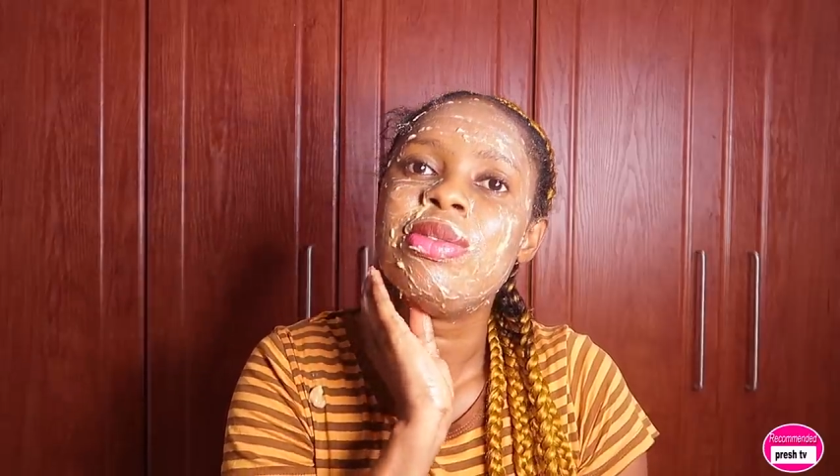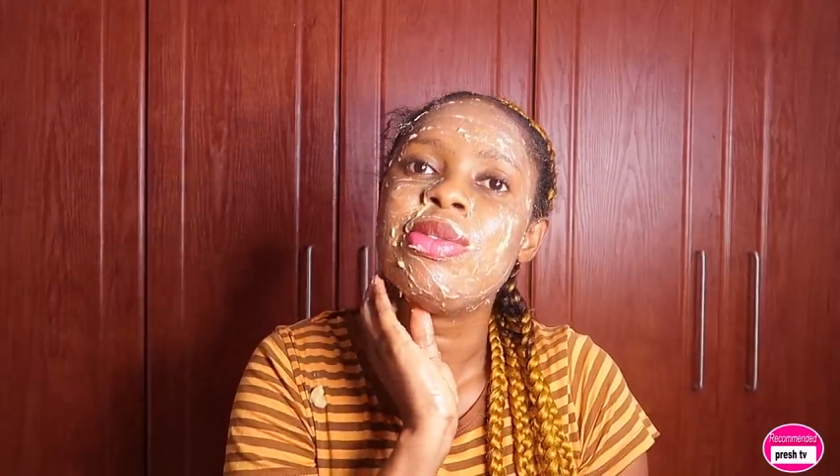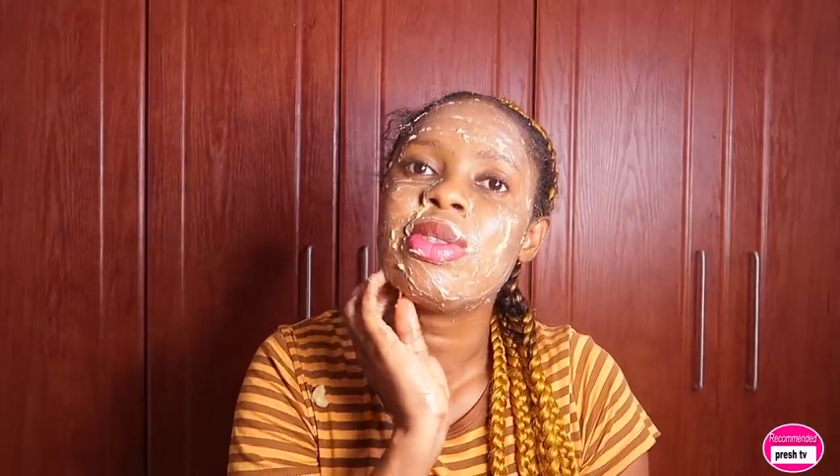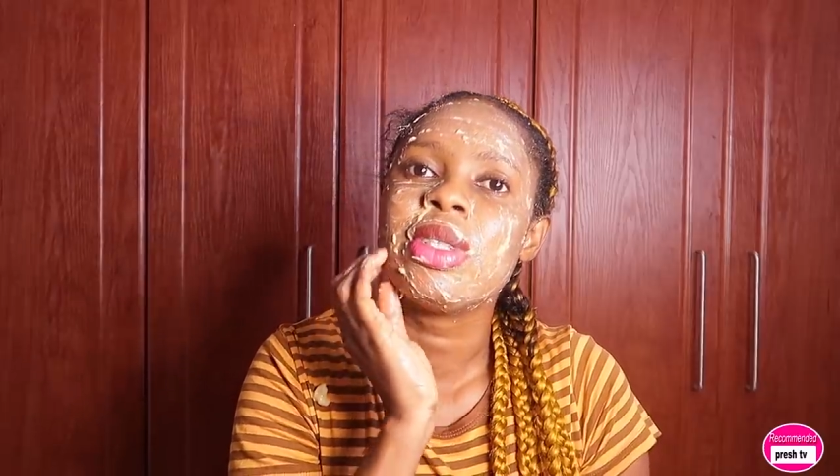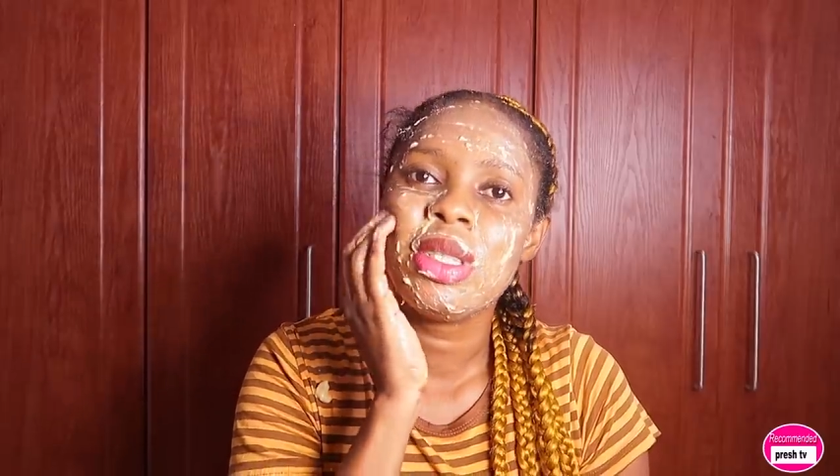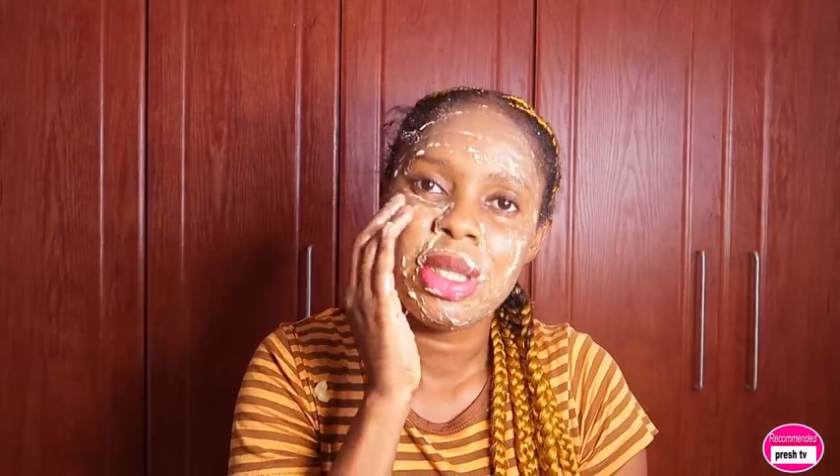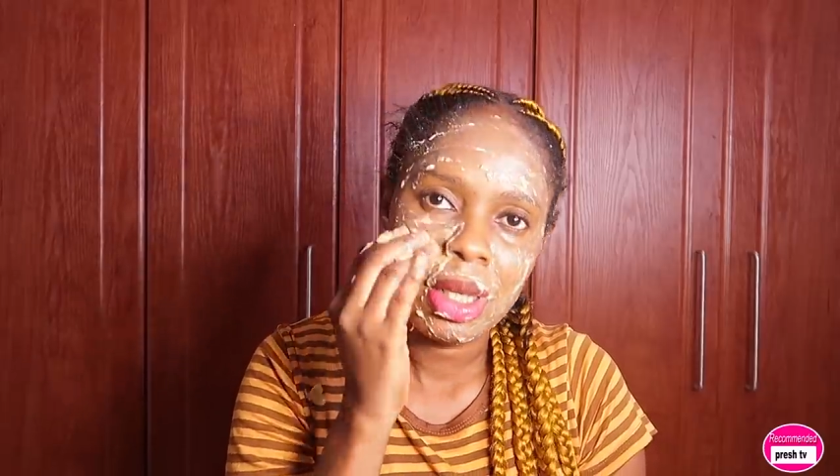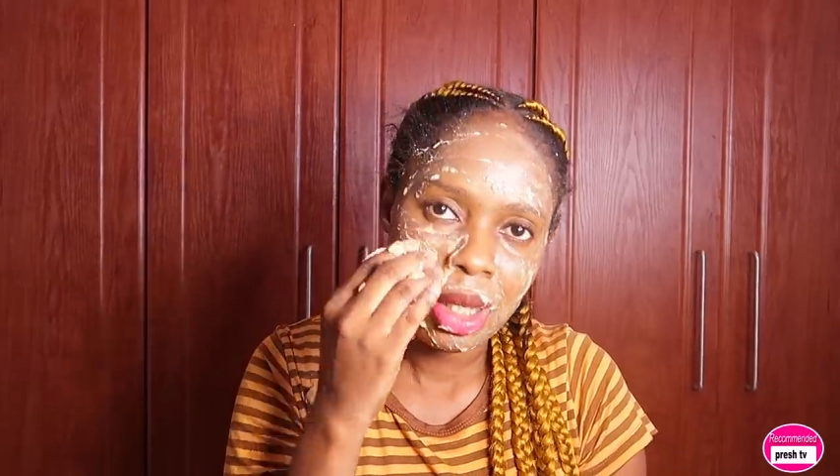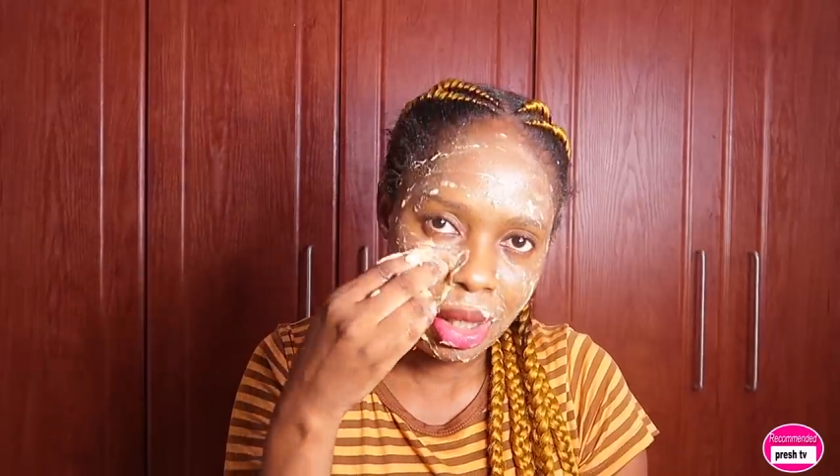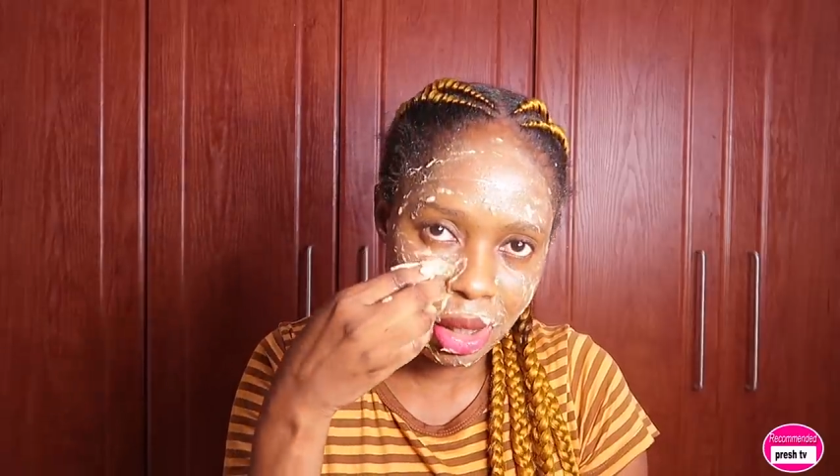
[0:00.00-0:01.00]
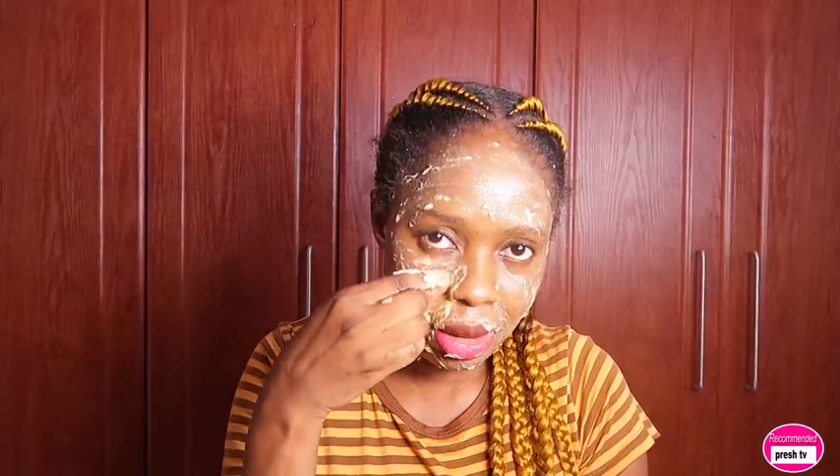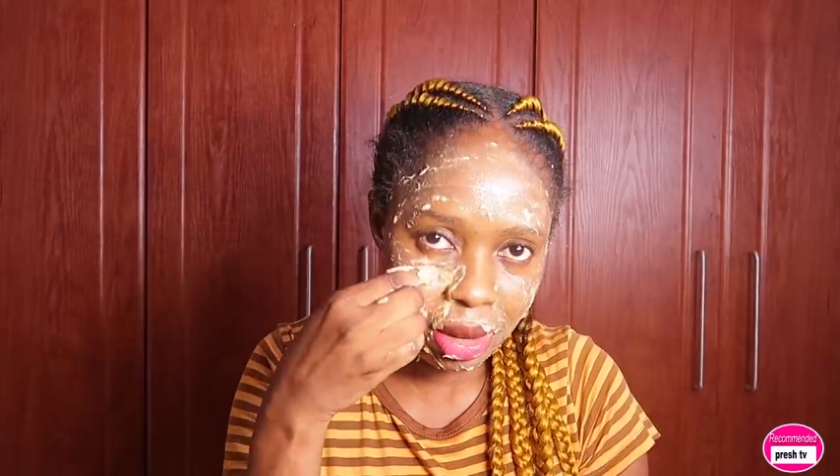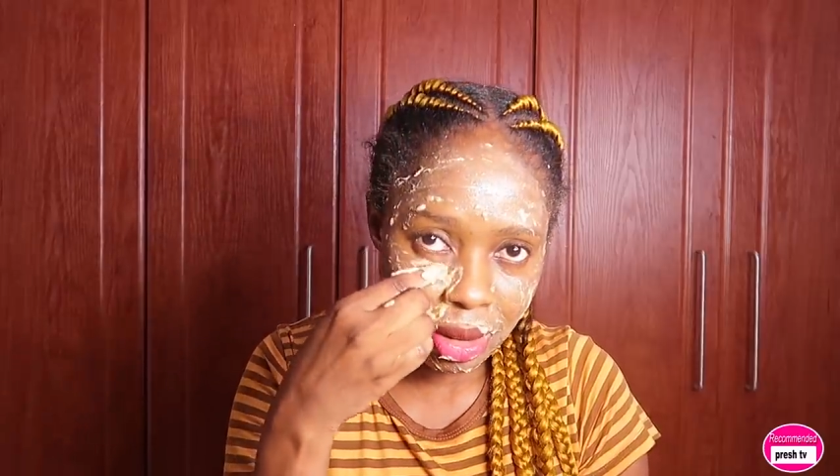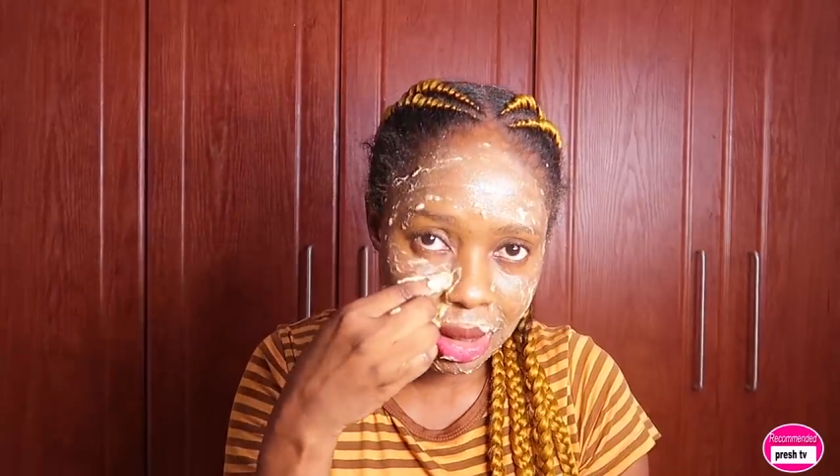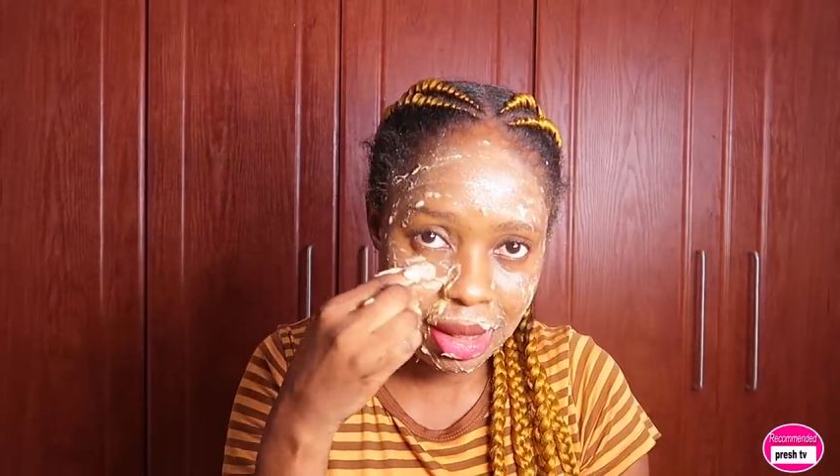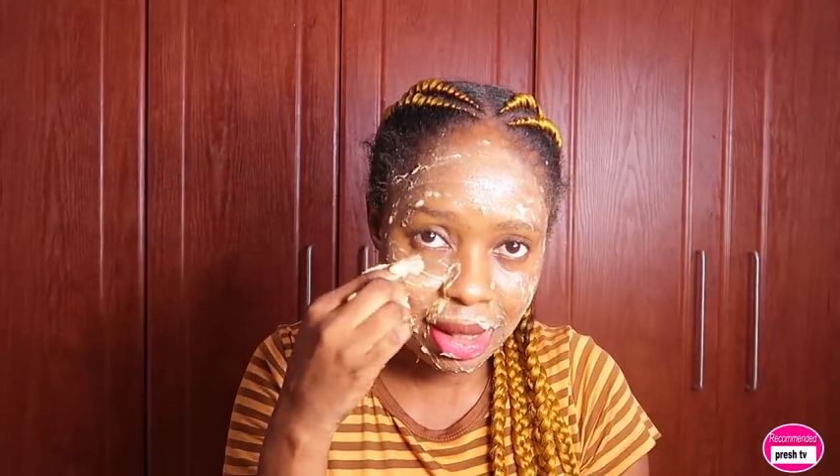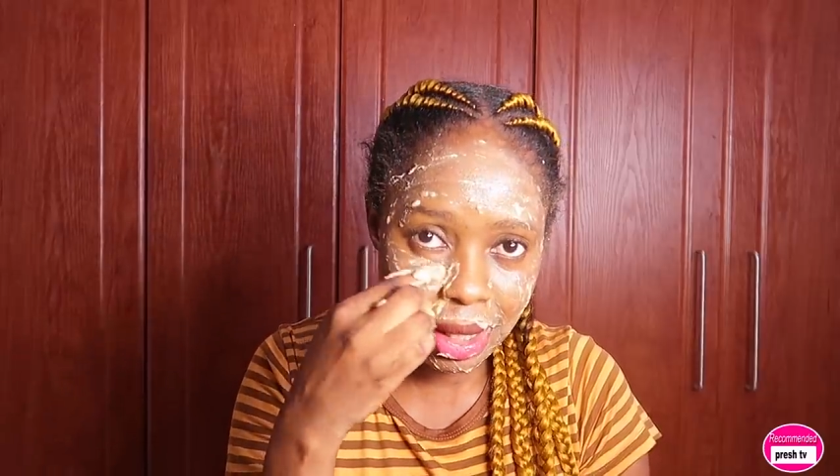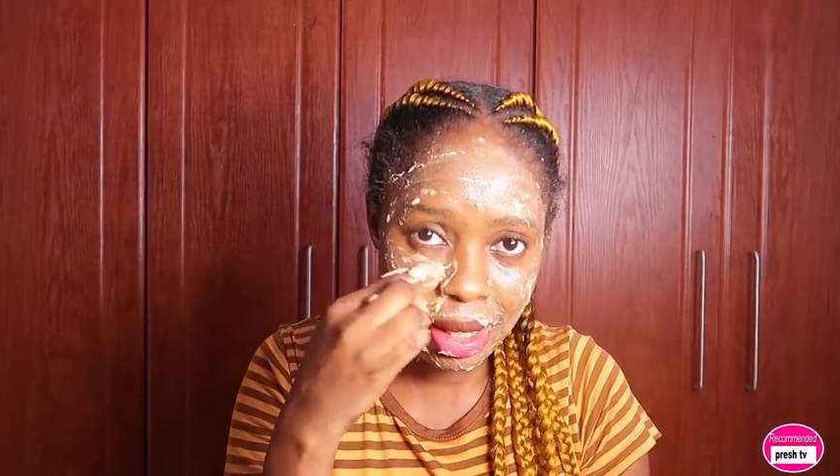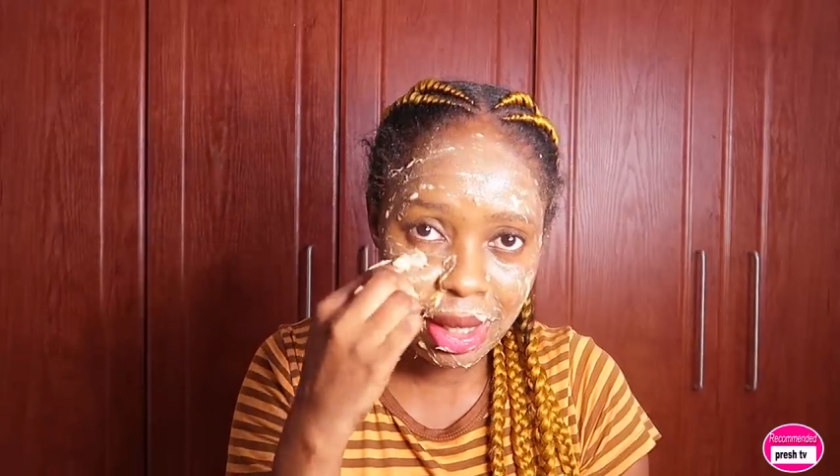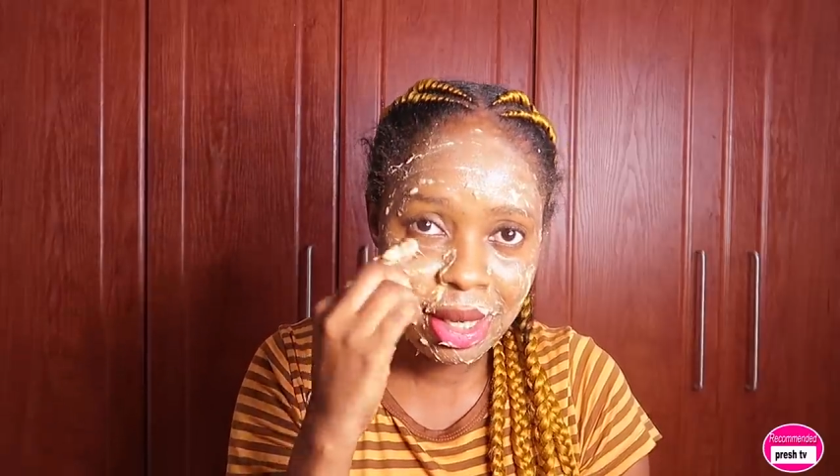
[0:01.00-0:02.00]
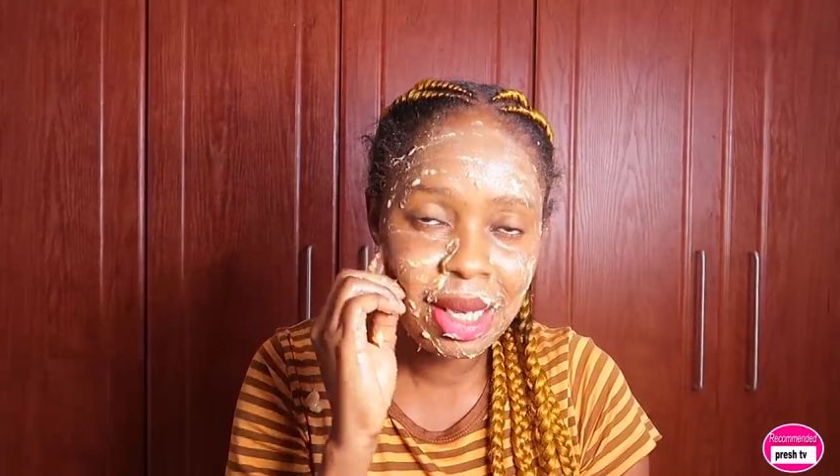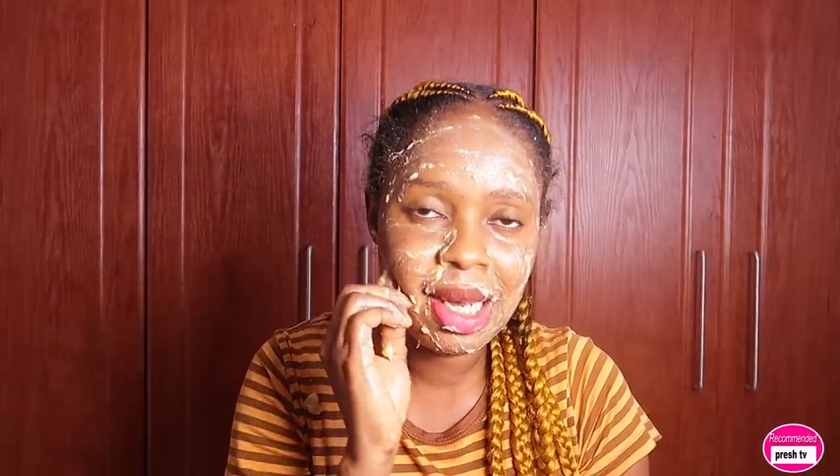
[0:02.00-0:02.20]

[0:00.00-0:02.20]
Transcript: for a clear